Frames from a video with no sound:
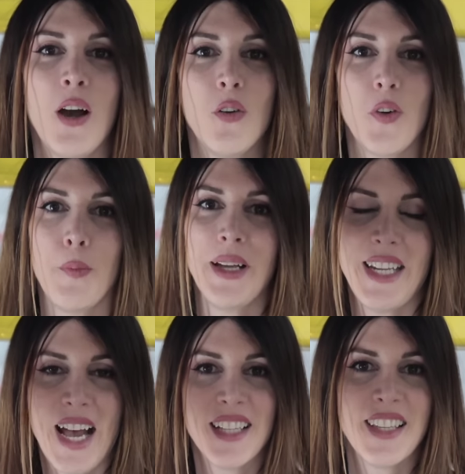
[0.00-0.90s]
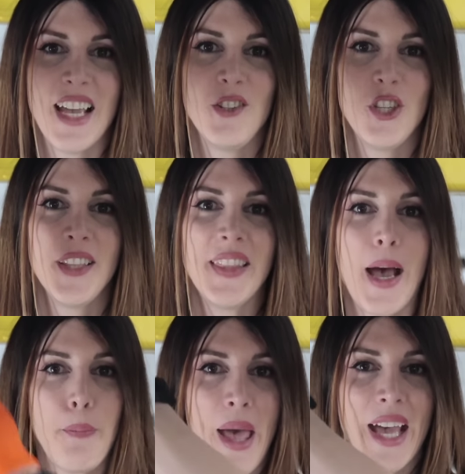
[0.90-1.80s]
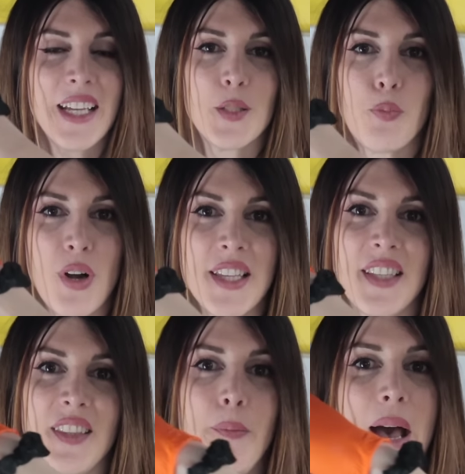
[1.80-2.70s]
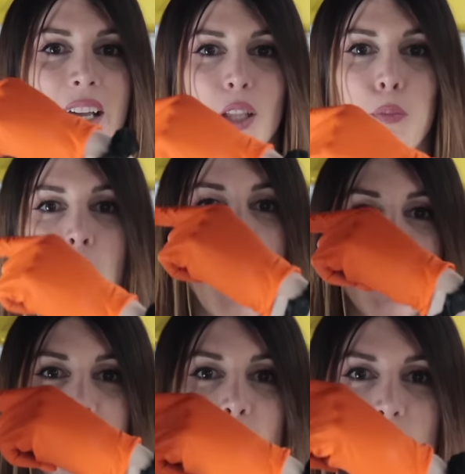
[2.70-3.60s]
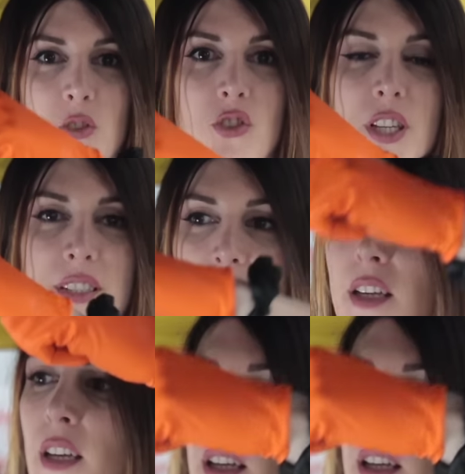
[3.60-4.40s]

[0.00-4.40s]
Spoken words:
However, on my dad's engine, that peg is present in the back of the block, so it's just